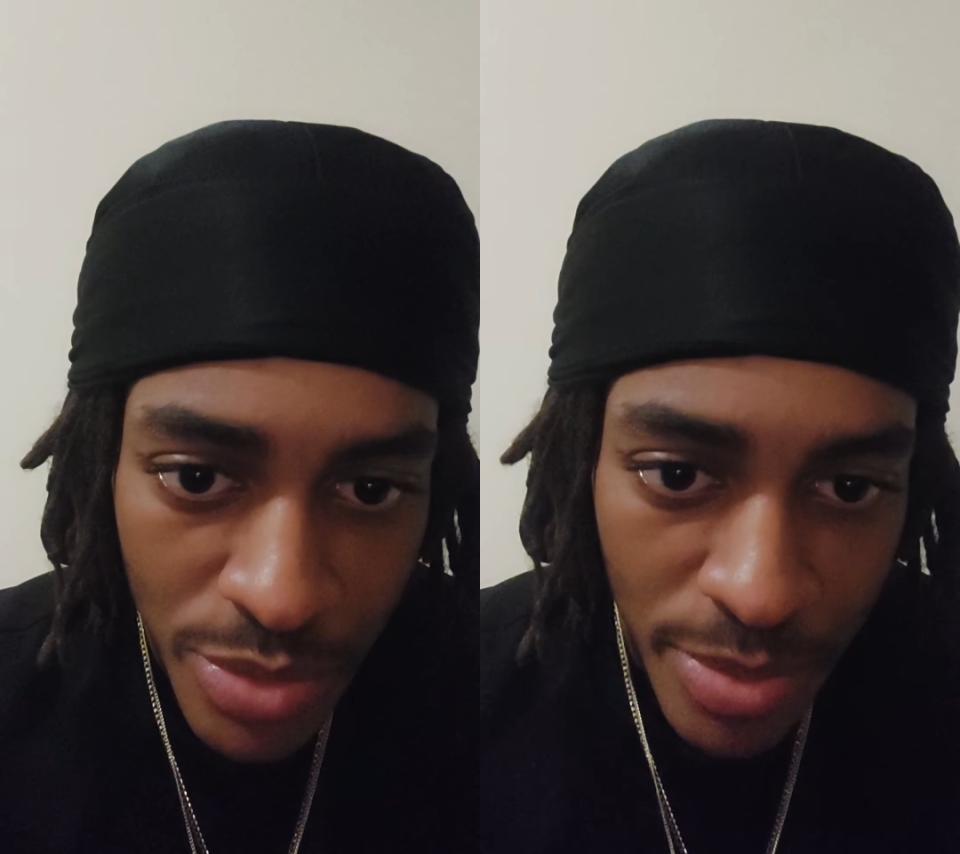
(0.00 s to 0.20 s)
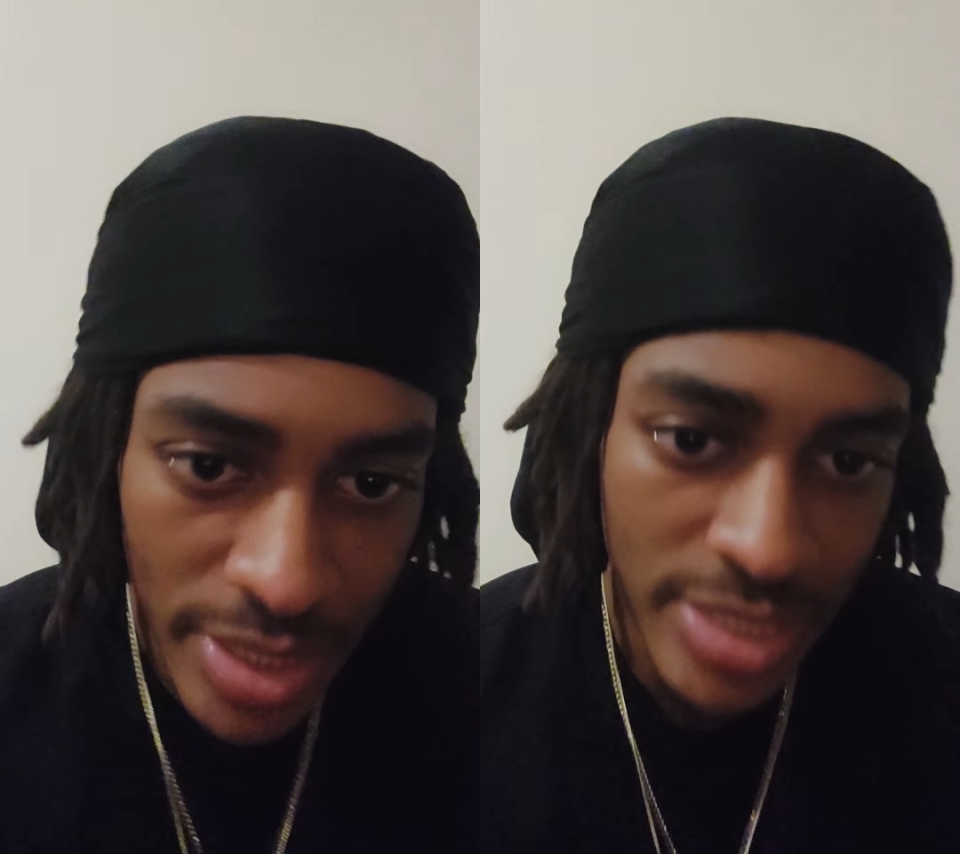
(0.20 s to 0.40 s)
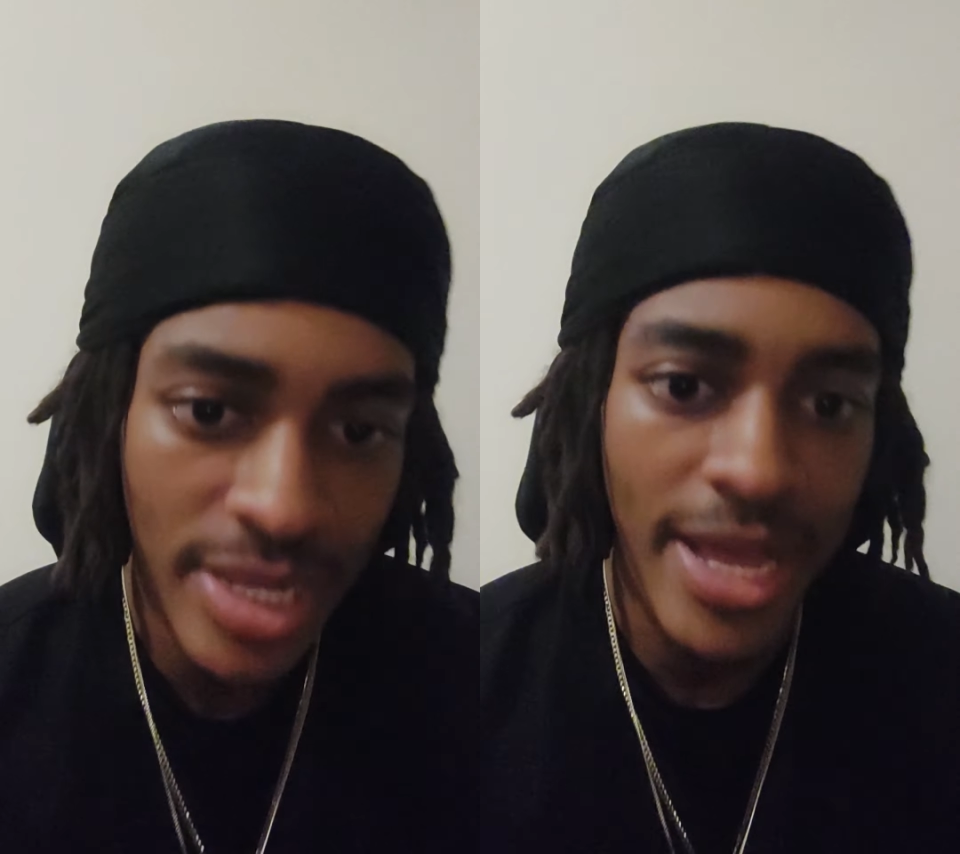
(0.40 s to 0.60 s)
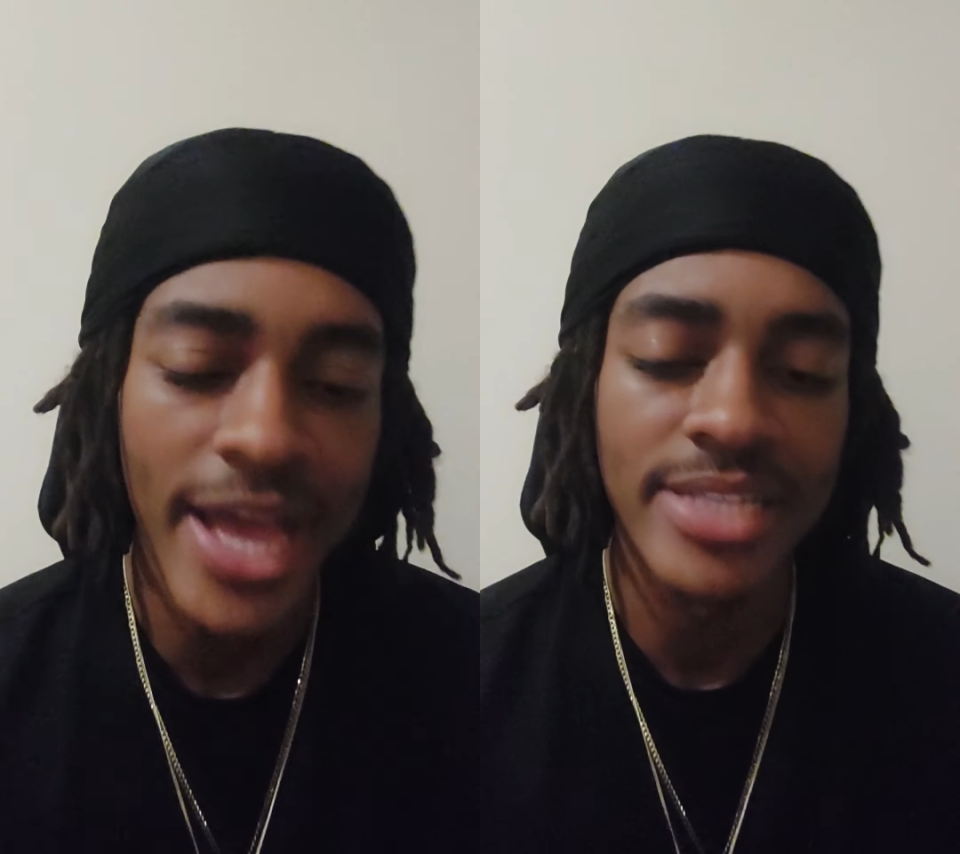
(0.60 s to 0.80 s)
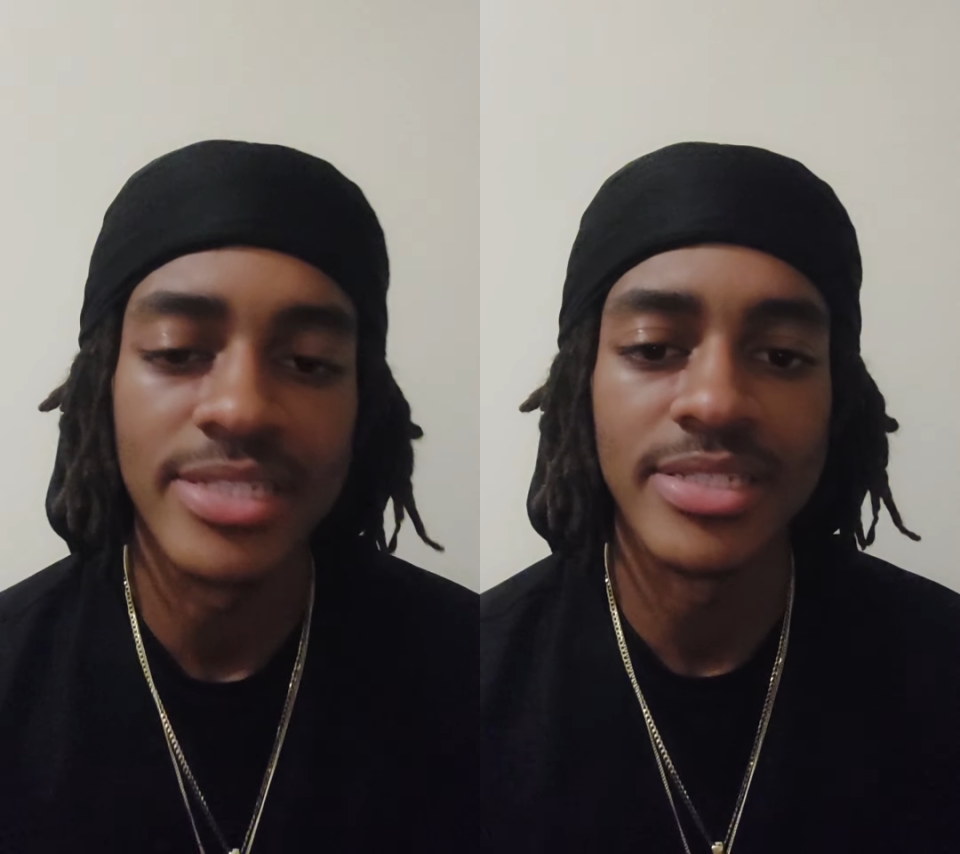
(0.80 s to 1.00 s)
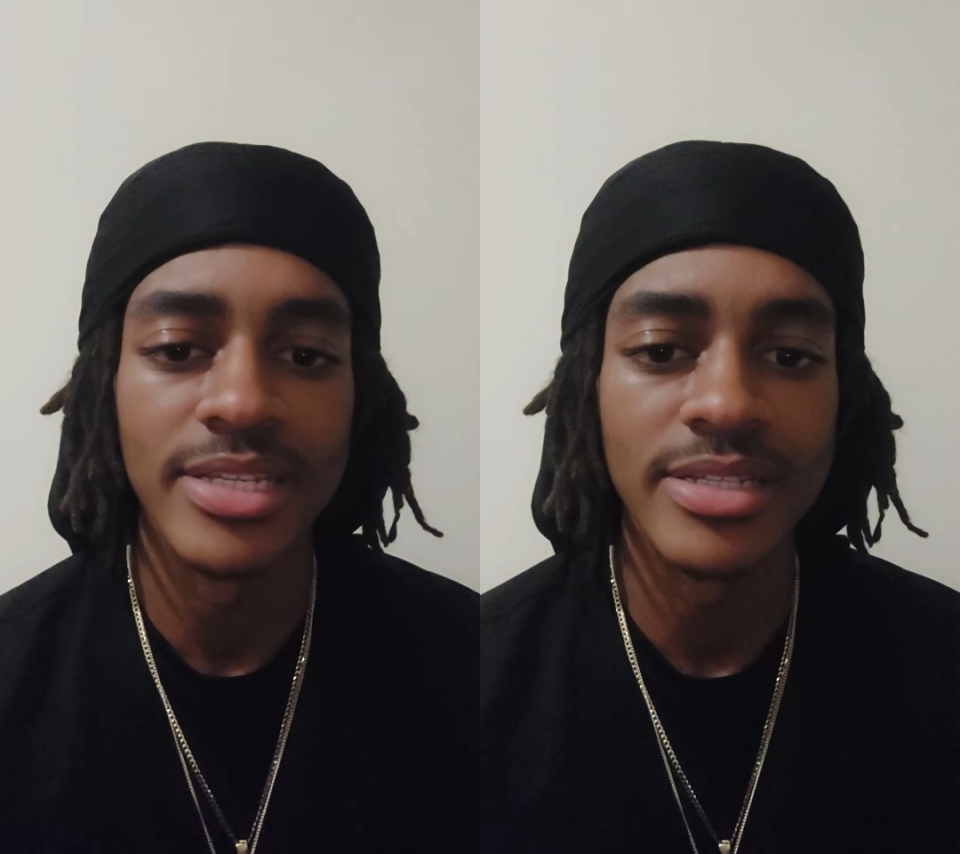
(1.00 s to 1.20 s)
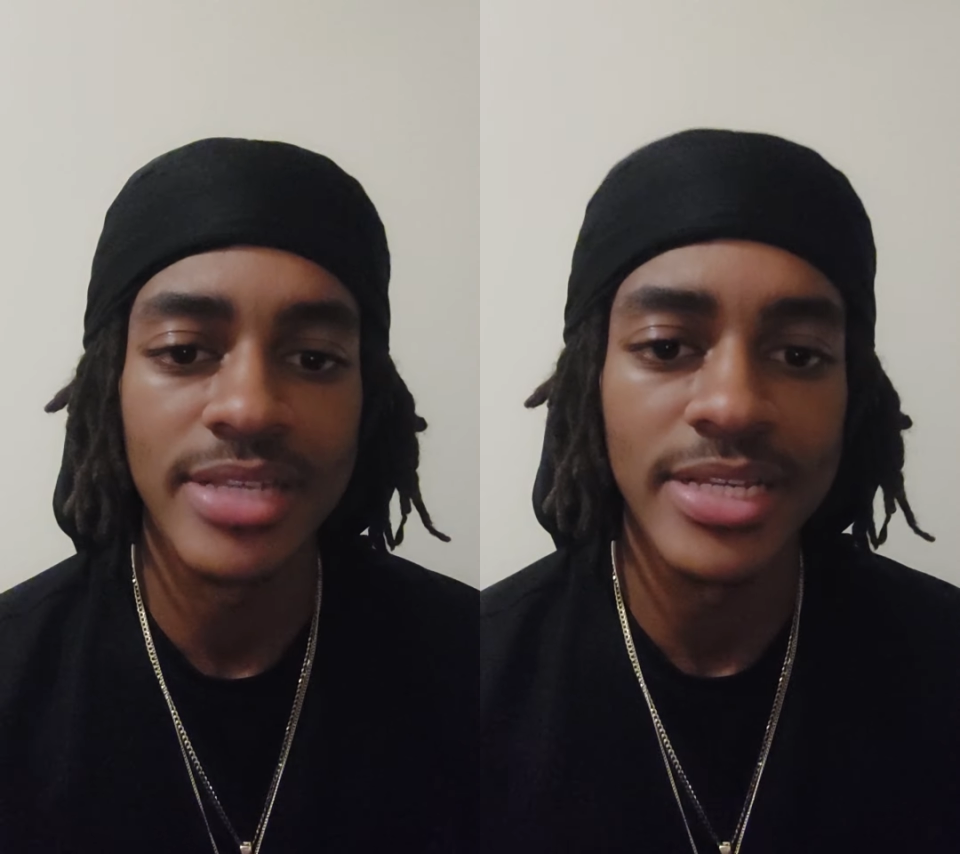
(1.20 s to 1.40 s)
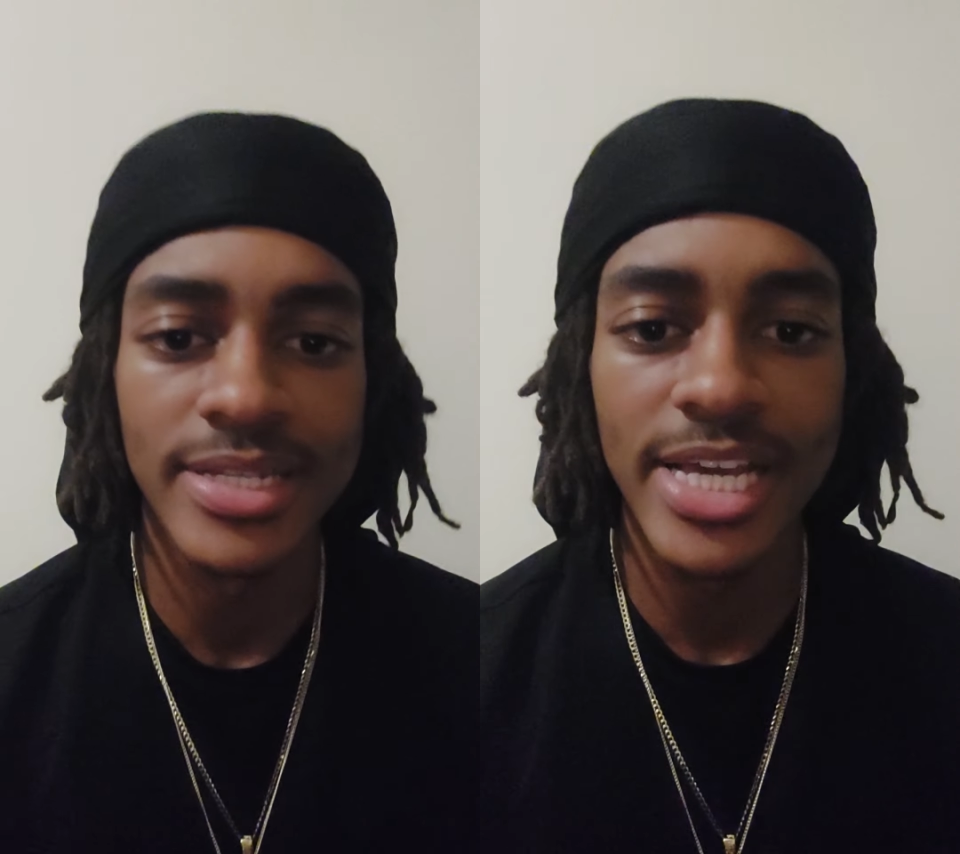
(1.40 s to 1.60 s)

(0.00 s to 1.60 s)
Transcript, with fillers: but it's not as intense and